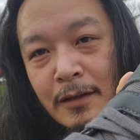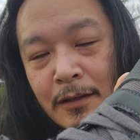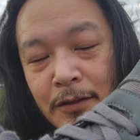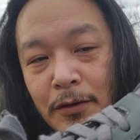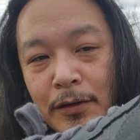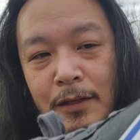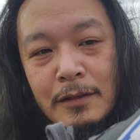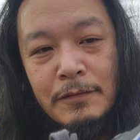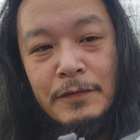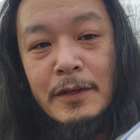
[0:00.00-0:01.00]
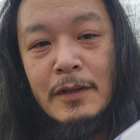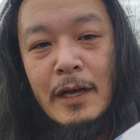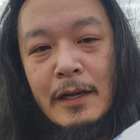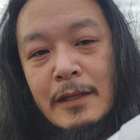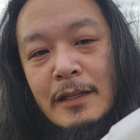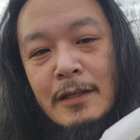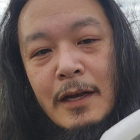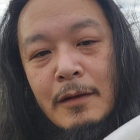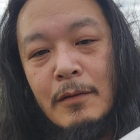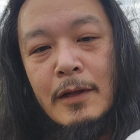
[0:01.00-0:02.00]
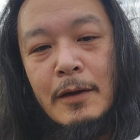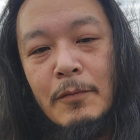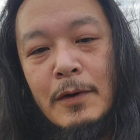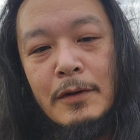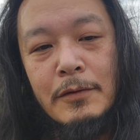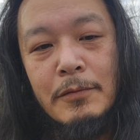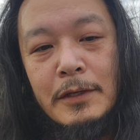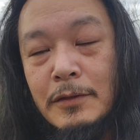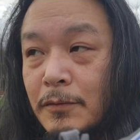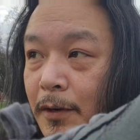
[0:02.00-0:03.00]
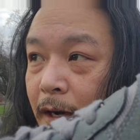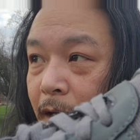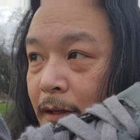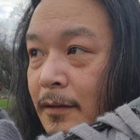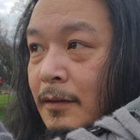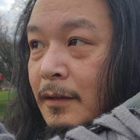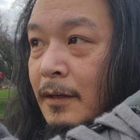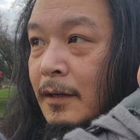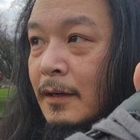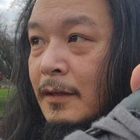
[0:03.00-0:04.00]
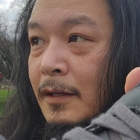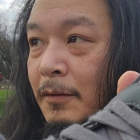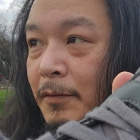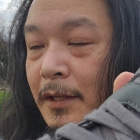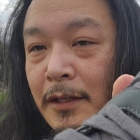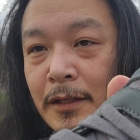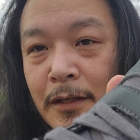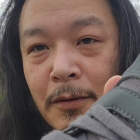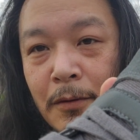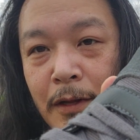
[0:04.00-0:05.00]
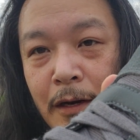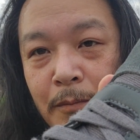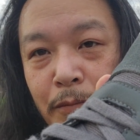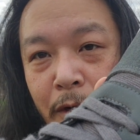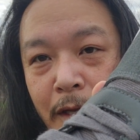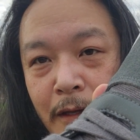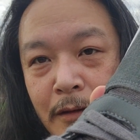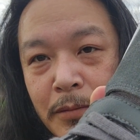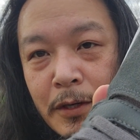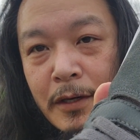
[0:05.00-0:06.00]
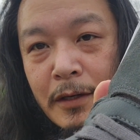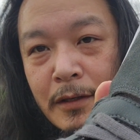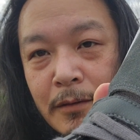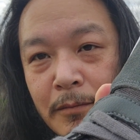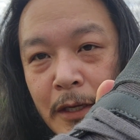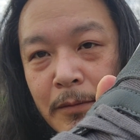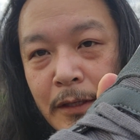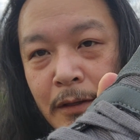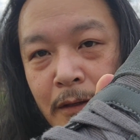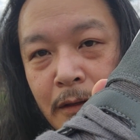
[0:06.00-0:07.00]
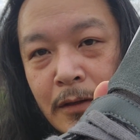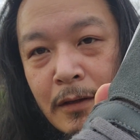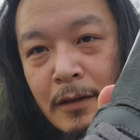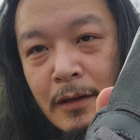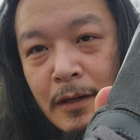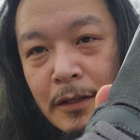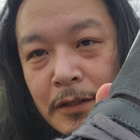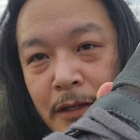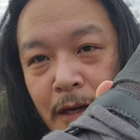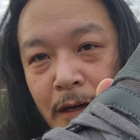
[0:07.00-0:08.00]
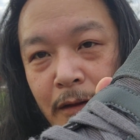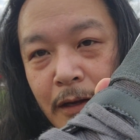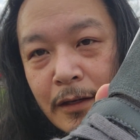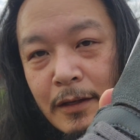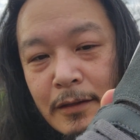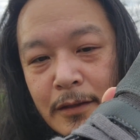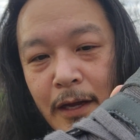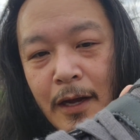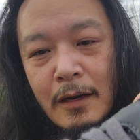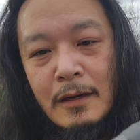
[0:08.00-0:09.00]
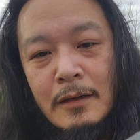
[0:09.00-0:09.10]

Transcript: So it doesn't feel like, that's like one of the reasons why it didn't really need a whole lot of break-in period, maybe. It just kind of like does that.